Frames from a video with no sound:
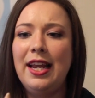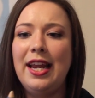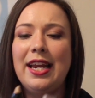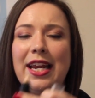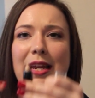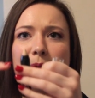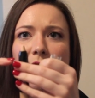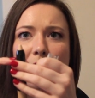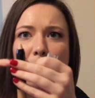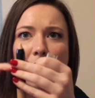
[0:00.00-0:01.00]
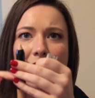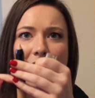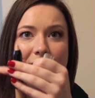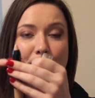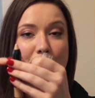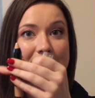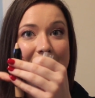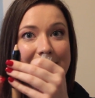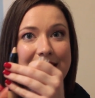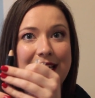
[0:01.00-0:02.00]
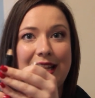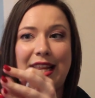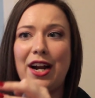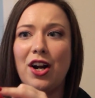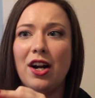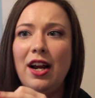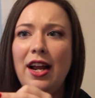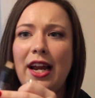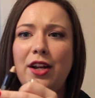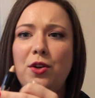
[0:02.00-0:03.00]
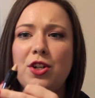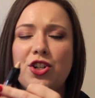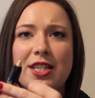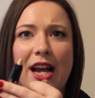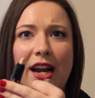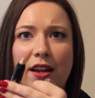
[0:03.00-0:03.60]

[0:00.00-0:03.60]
it keeps all the product protected in there and you can just kind